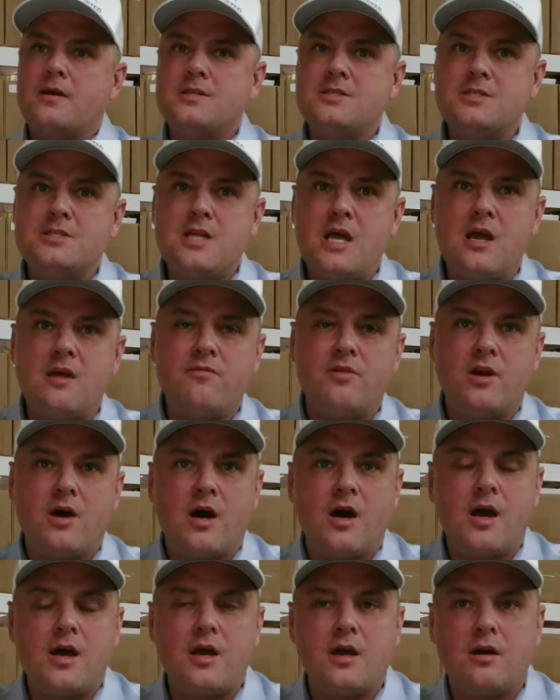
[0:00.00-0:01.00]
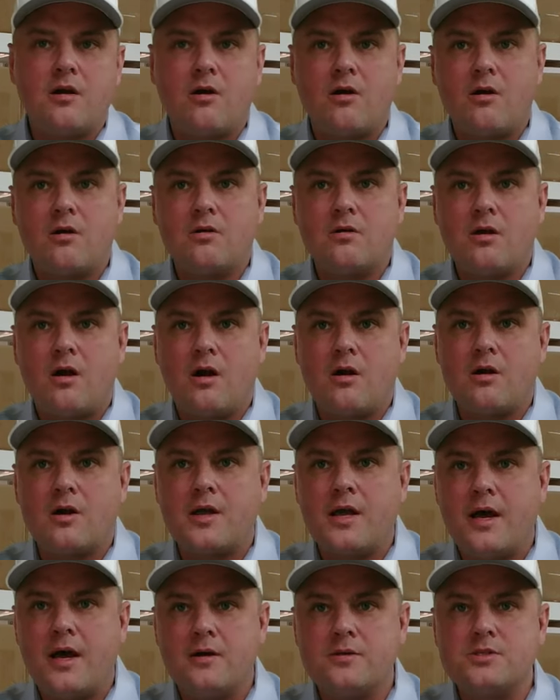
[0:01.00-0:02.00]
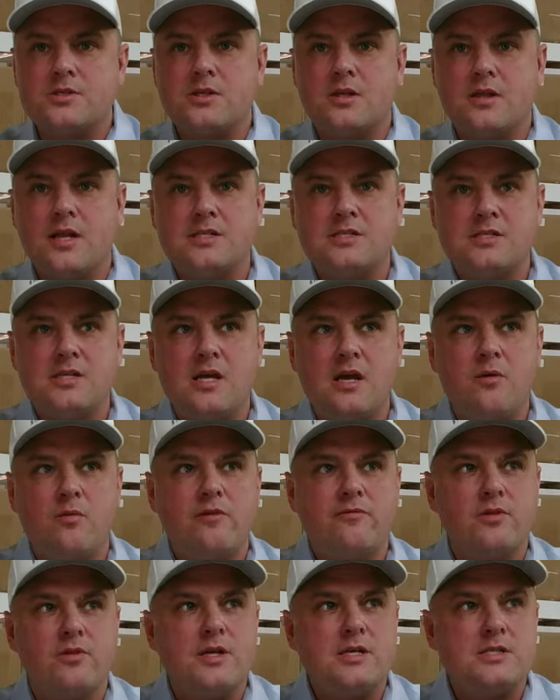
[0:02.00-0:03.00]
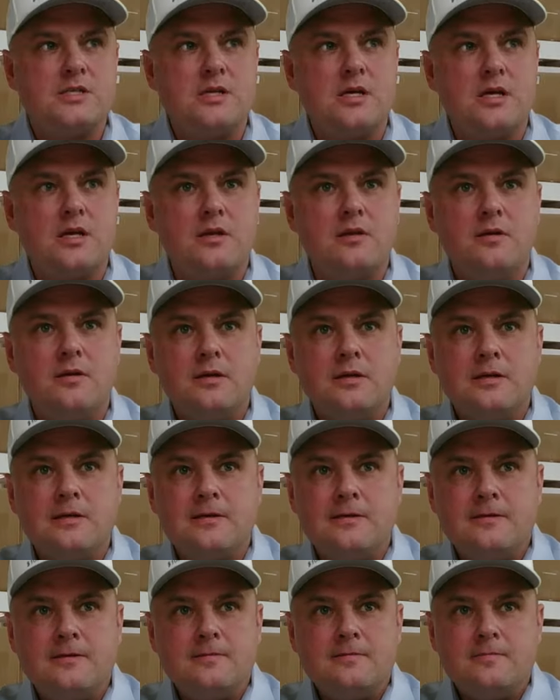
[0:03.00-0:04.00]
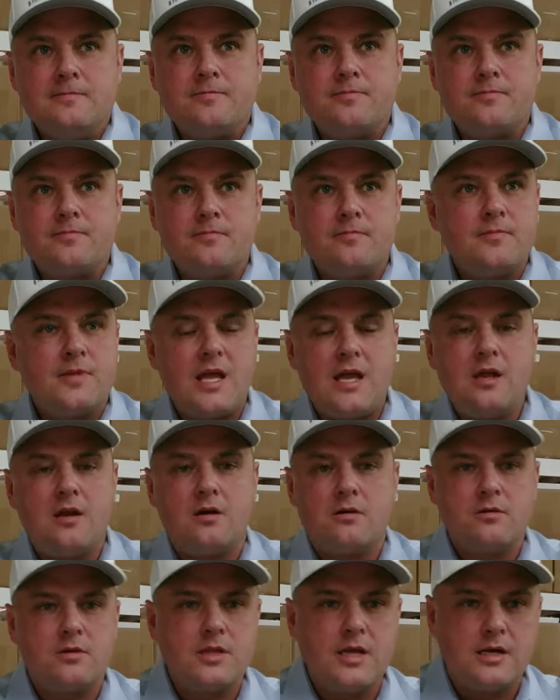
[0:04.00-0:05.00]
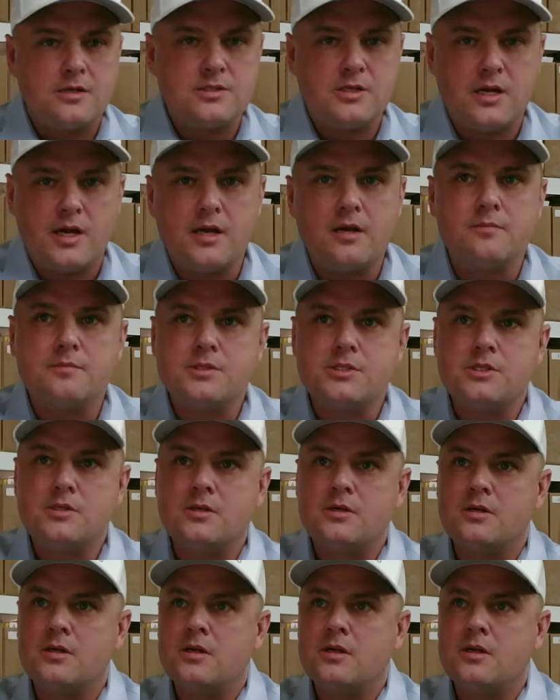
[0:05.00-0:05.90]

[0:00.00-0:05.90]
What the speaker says: Dave and I and our accounts, let's say we've listed 800,000 items.